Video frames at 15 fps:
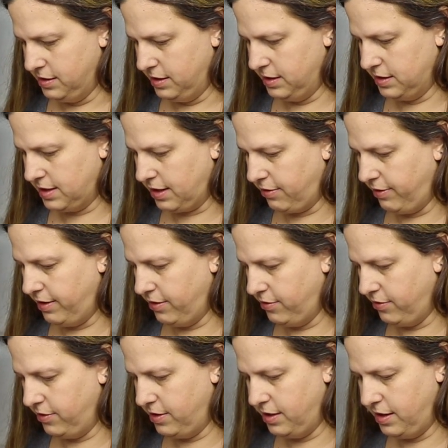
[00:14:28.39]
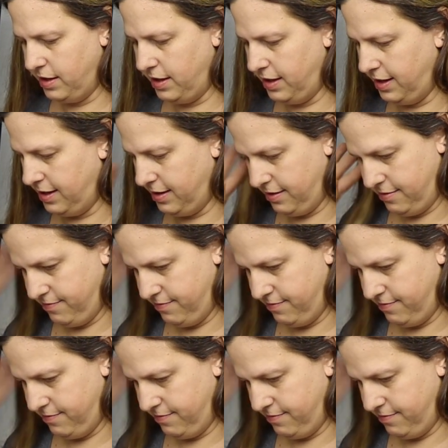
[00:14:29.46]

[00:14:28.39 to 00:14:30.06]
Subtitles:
is the ground, and